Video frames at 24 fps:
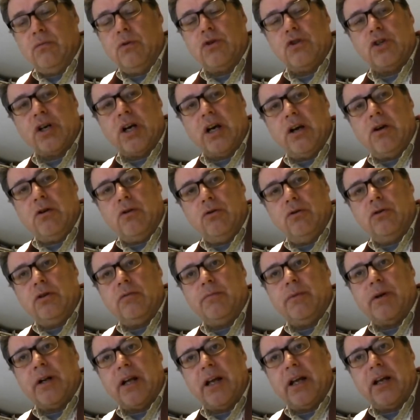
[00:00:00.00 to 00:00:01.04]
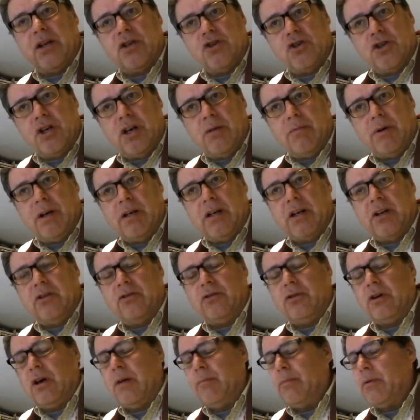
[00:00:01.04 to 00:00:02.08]
which I host, but I can share my
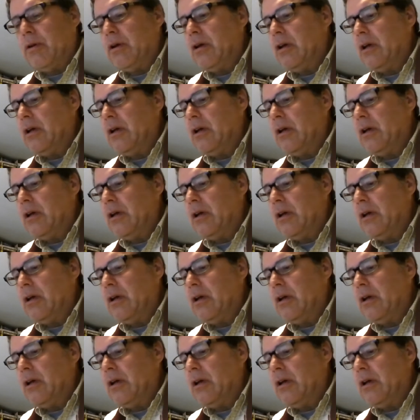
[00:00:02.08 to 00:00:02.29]
desktop?